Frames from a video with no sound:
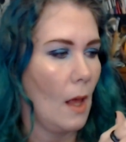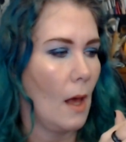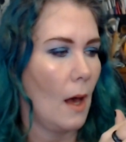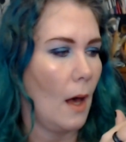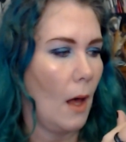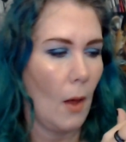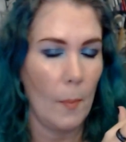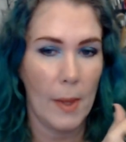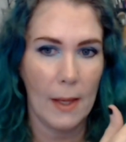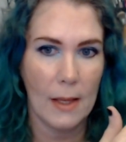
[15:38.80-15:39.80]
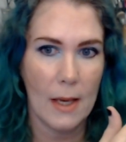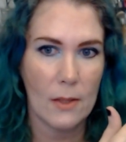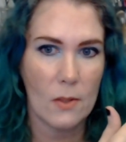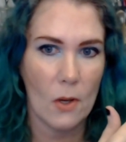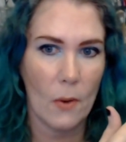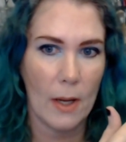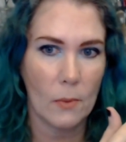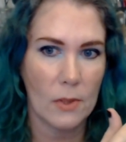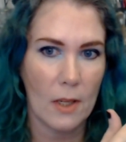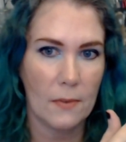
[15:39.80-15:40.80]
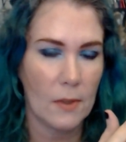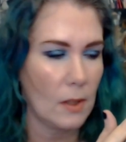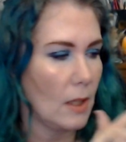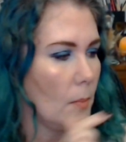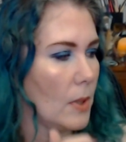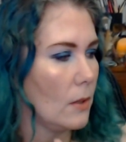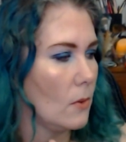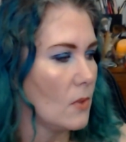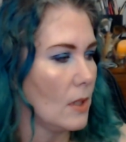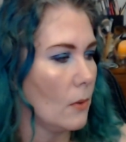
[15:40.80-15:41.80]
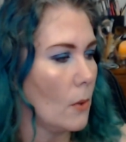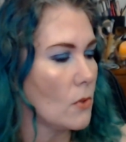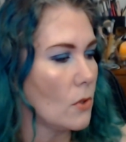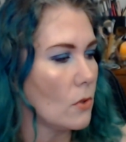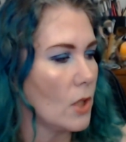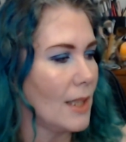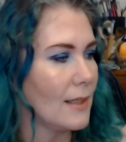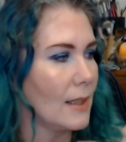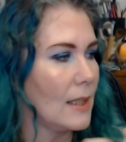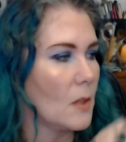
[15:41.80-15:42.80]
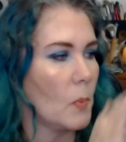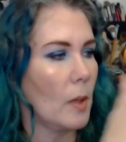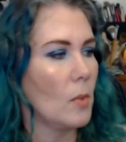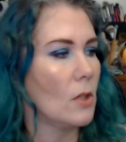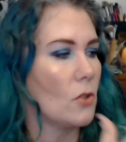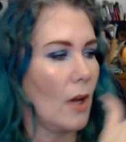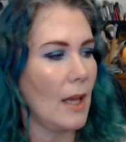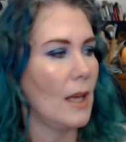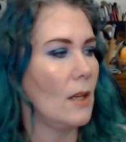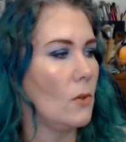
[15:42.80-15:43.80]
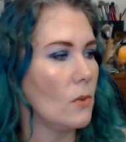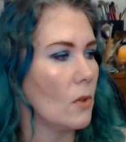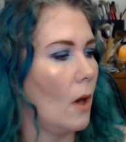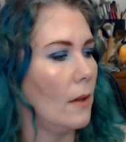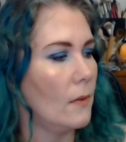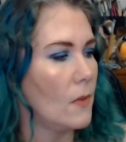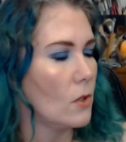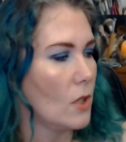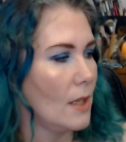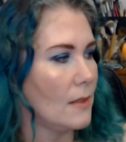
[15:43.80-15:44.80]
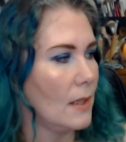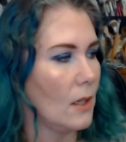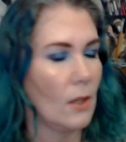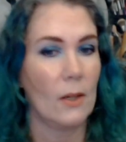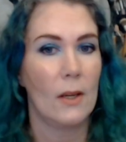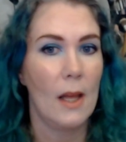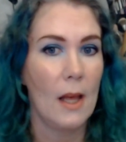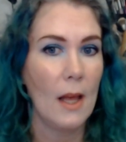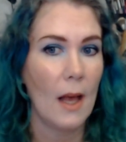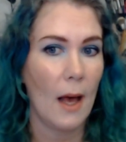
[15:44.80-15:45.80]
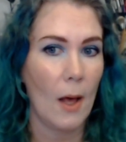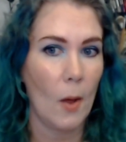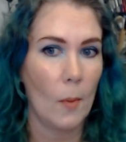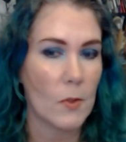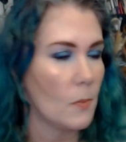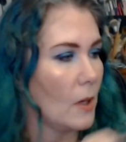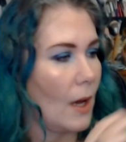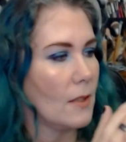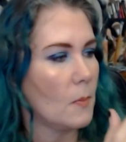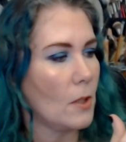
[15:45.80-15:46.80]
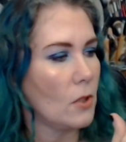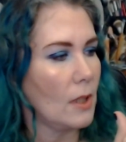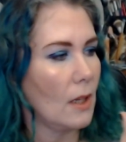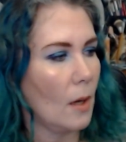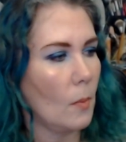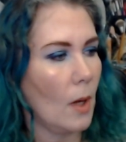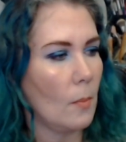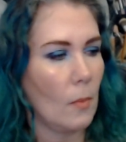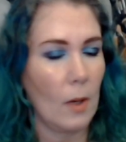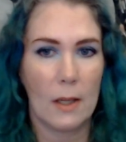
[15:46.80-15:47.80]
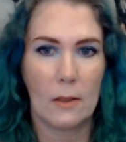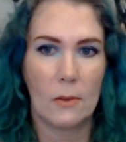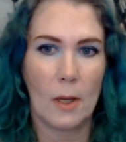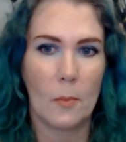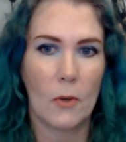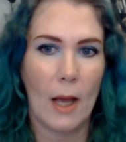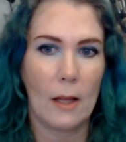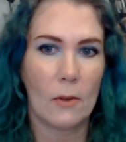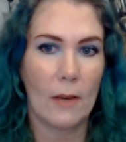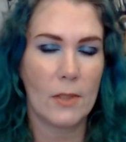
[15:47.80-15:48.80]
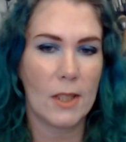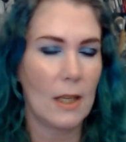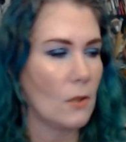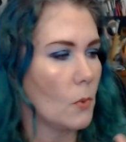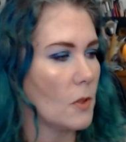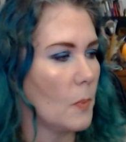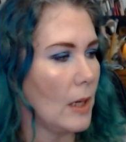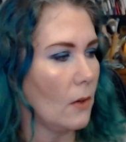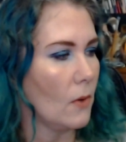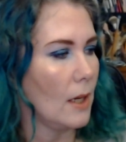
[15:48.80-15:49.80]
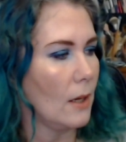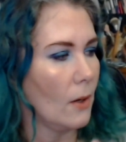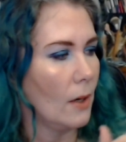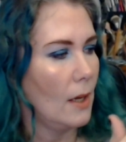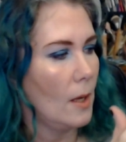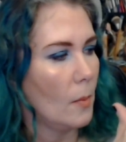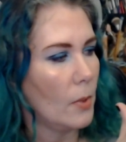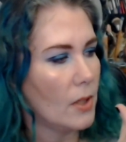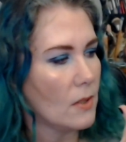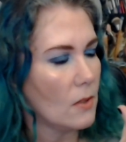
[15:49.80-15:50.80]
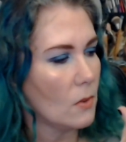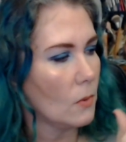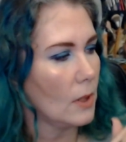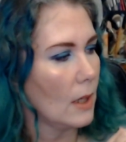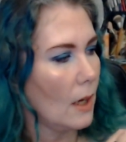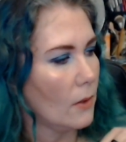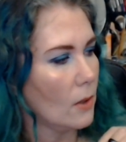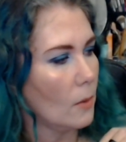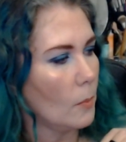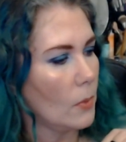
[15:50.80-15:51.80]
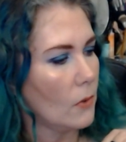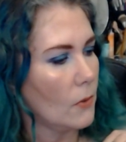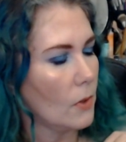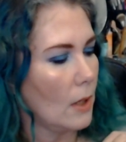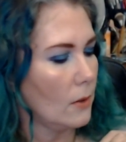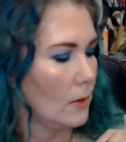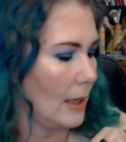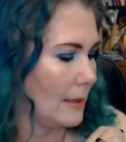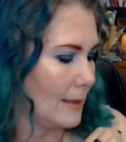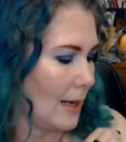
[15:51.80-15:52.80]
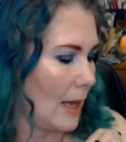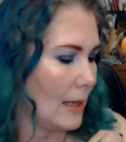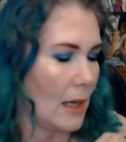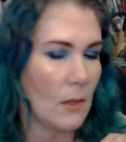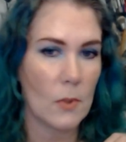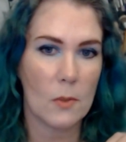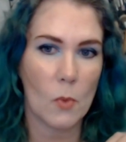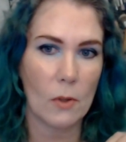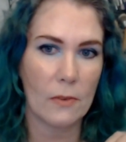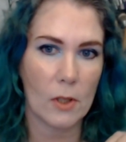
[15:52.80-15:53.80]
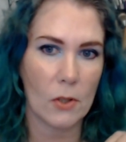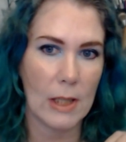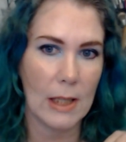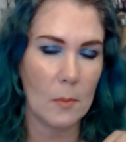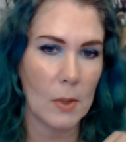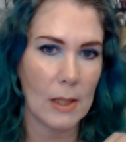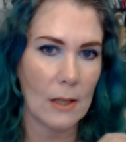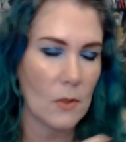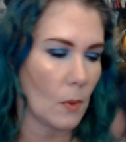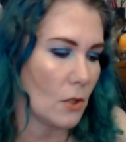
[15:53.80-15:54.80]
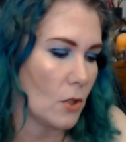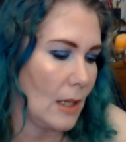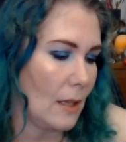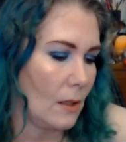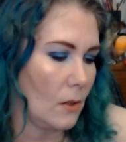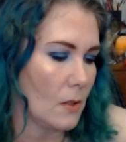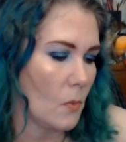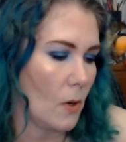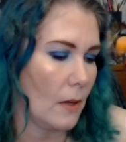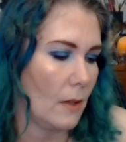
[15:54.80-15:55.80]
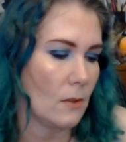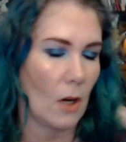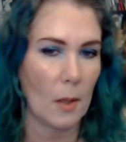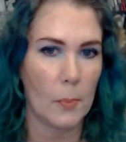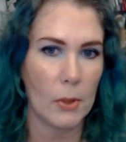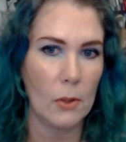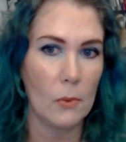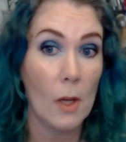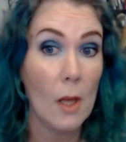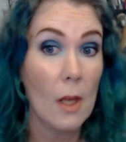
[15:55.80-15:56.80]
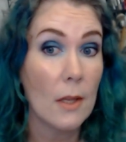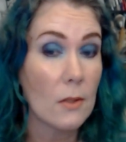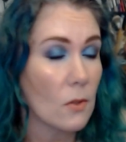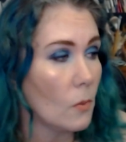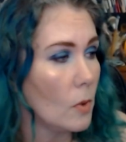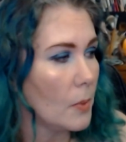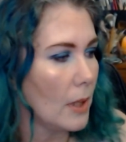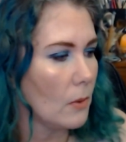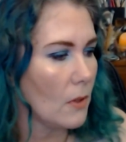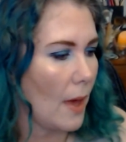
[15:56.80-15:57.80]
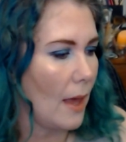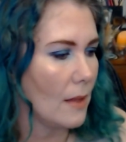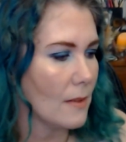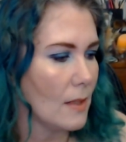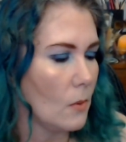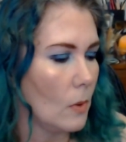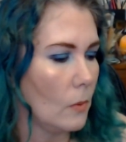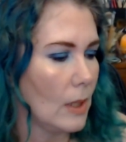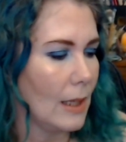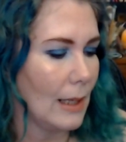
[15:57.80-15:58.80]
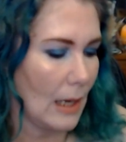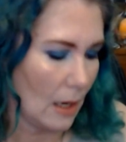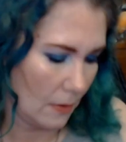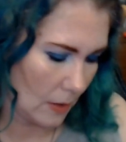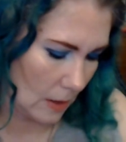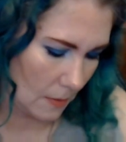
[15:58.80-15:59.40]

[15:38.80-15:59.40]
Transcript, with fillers: Um, and so I will definitely be using those two shades at least, but I'm going to try and use all of the shades in here. Um, especially um, I'm gonna I'm gra gravitating towards pink right here, but this is a really color, beautiful color. Like I said, I thought it was more of a green, but now swatching it, it looks more dark blue. So we'll play with that and see what we can get out of it.